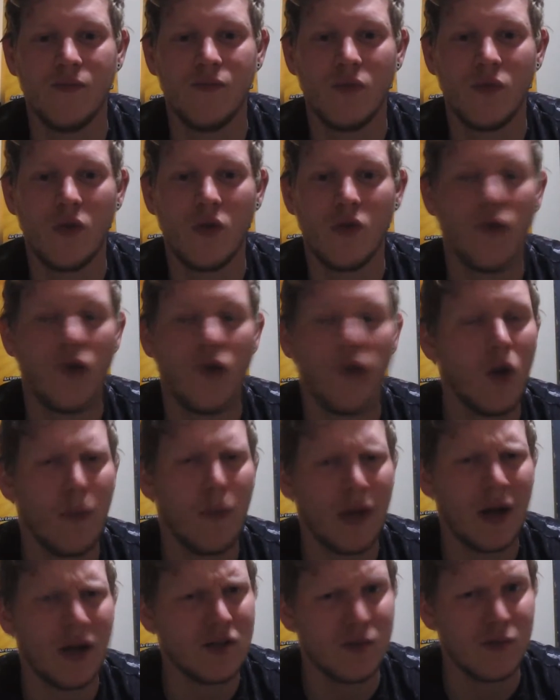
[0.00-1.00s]
followed by
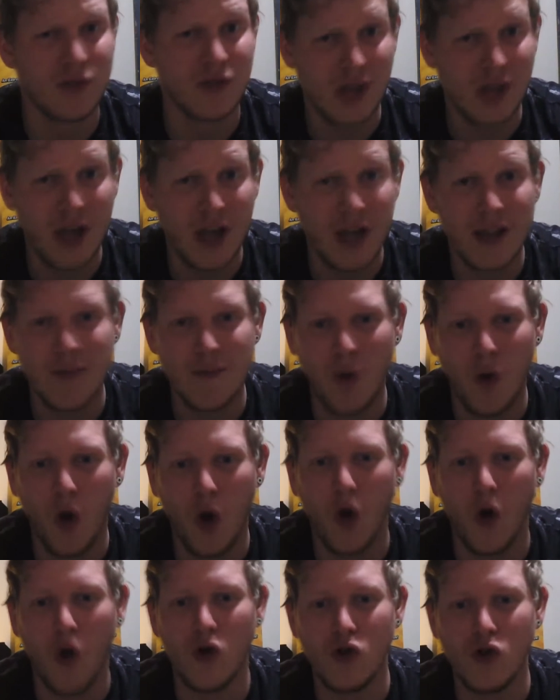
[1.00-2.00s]
some slightly more
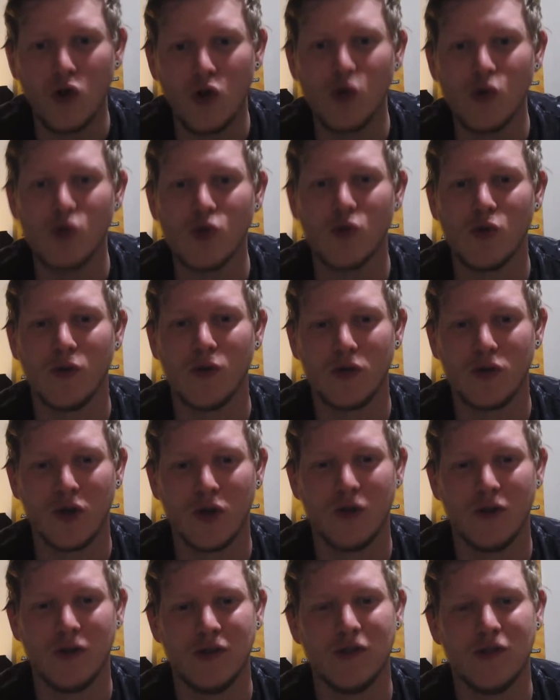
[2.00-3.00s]
unusual
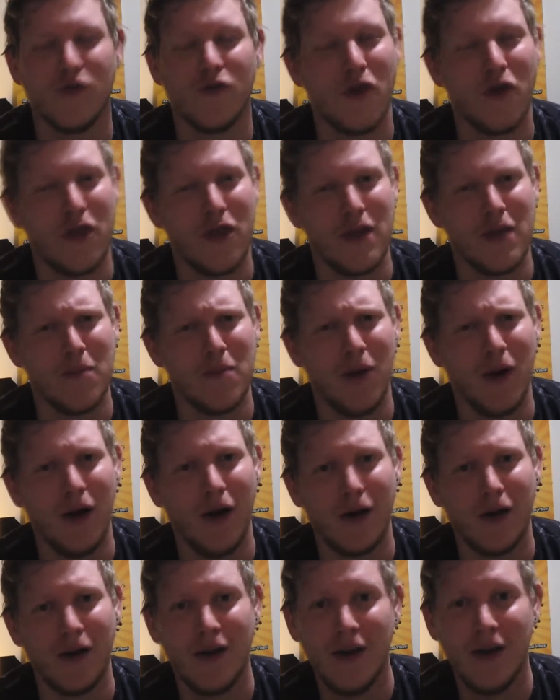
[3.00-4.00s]
choices for a theme park,
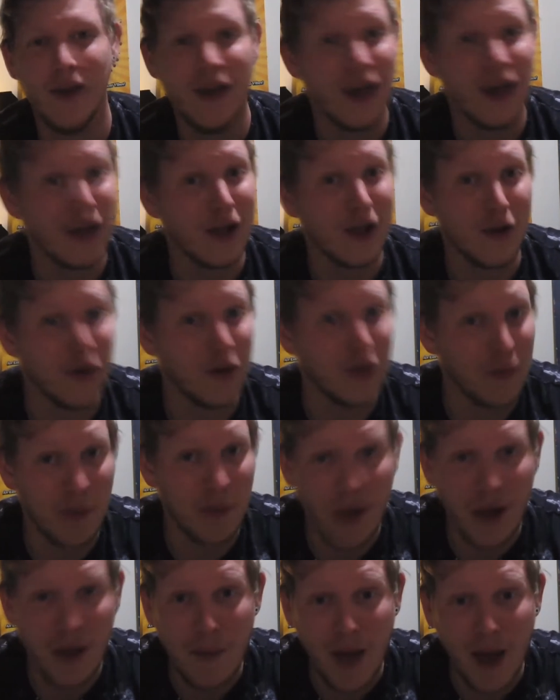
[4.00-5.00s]
including
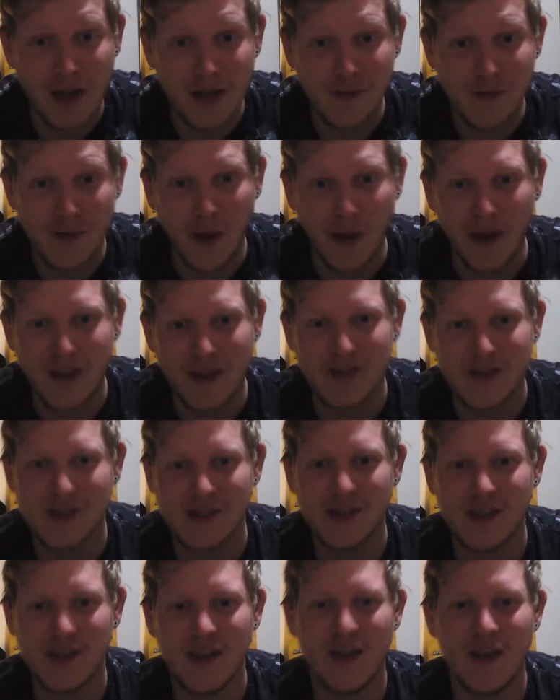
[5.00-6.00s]
BMX bikes,
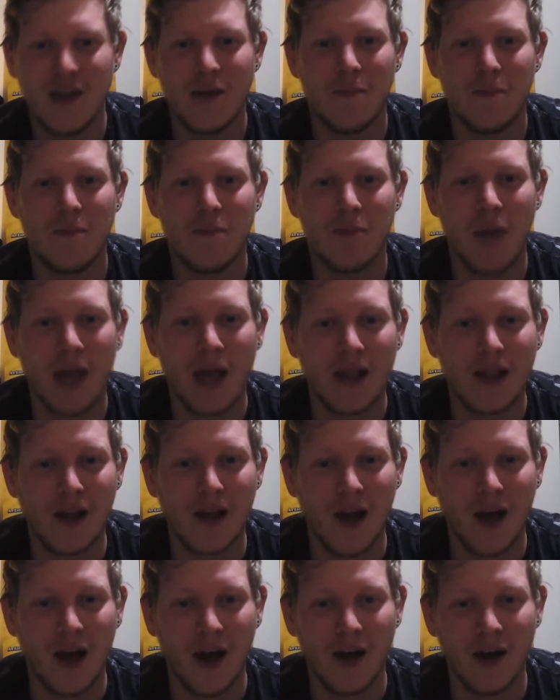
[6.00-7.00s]
pedal
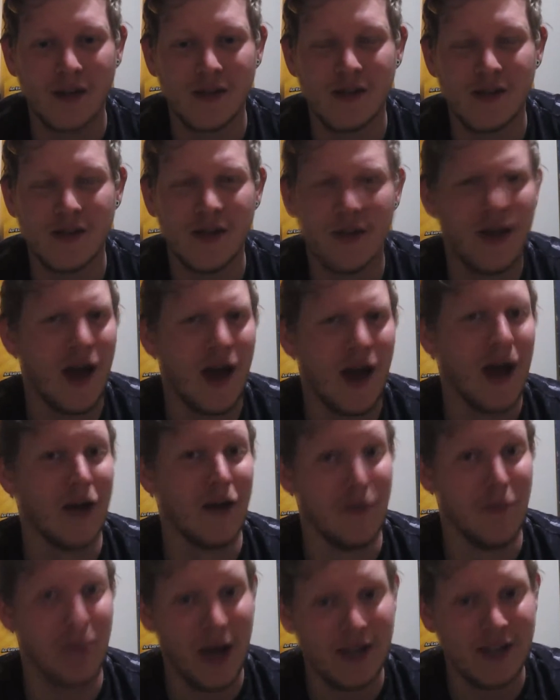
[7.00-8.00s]
carts and a
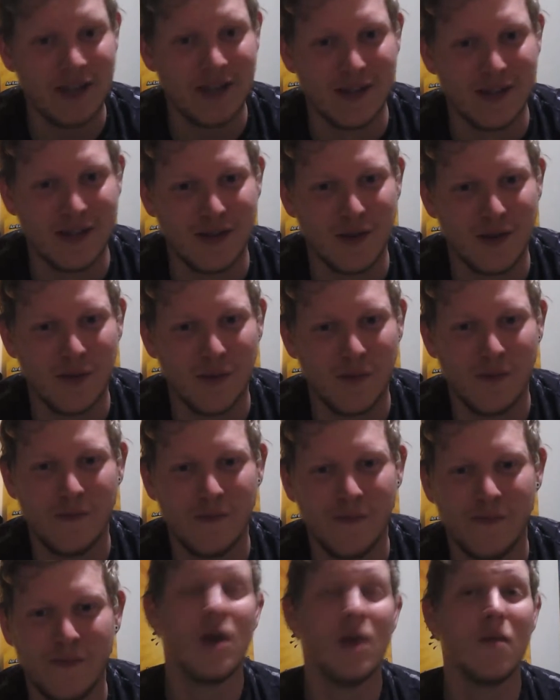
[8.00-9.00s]
petting zoo.
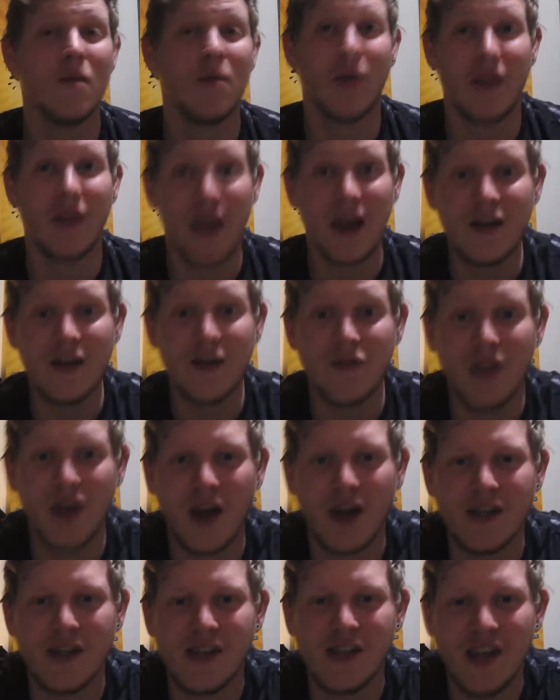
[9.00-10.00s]
By the end of the
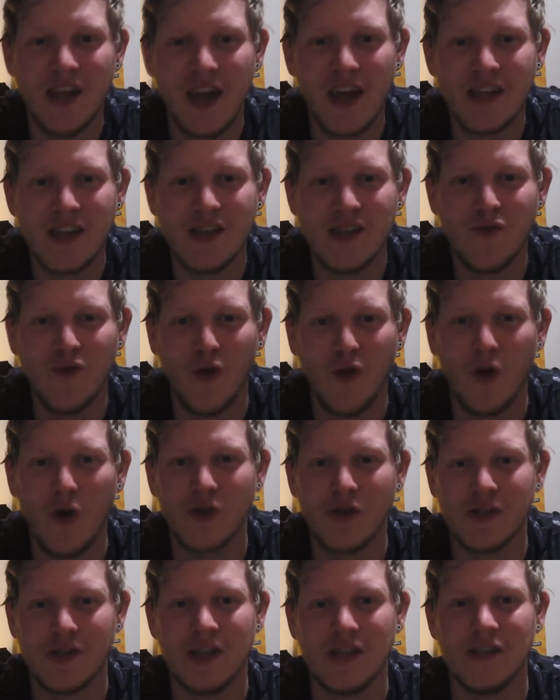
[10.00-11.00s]
1984
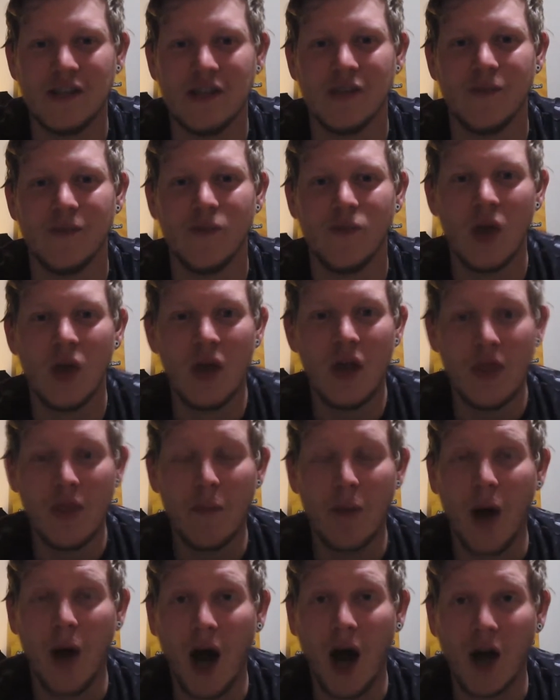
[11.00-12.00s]
season, the
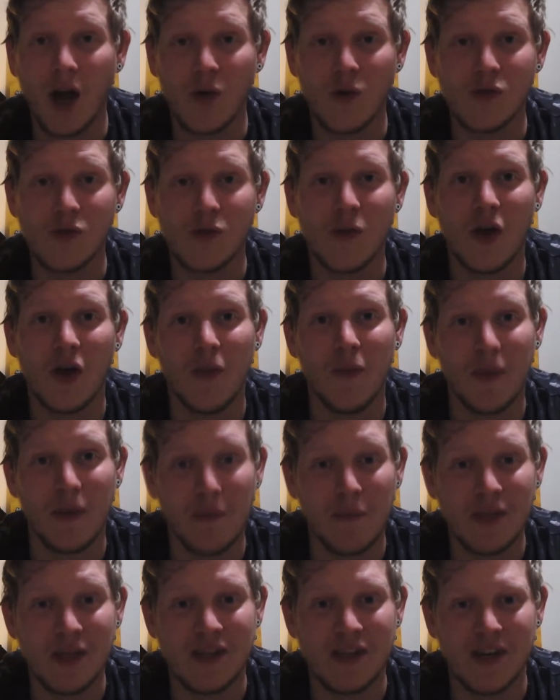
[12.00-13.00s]
park was becoming
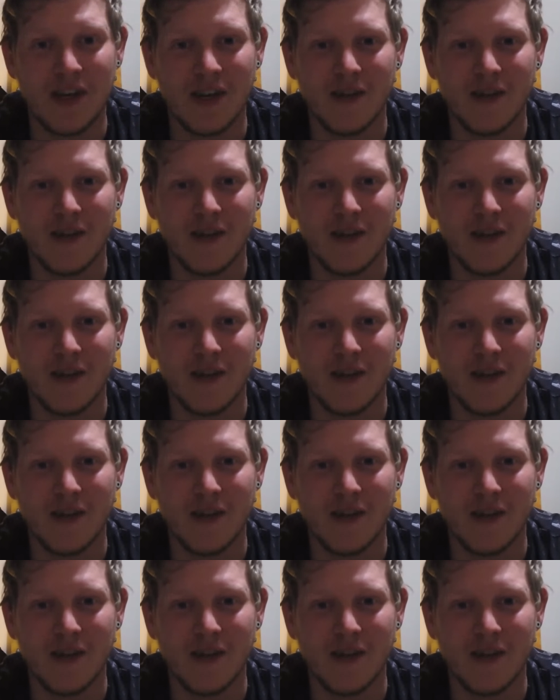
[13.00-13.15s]
busier